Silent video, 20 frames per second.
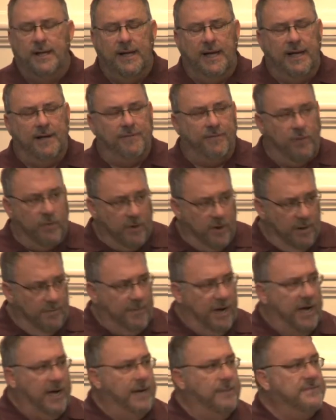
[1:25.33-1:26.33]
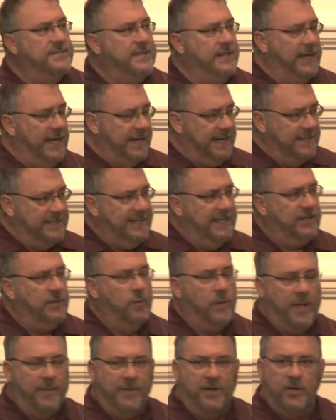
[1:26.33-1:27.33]
our moms and, like I said, the
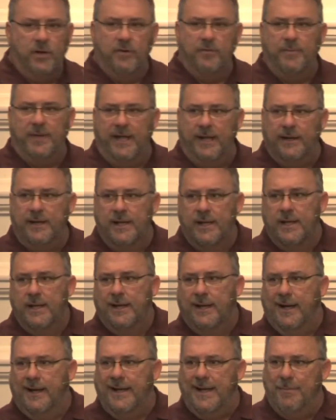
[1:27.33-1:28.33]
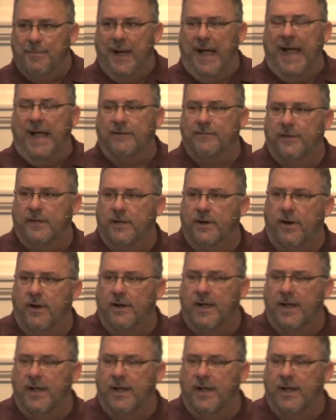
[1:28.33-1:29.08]
women who have been impactful in our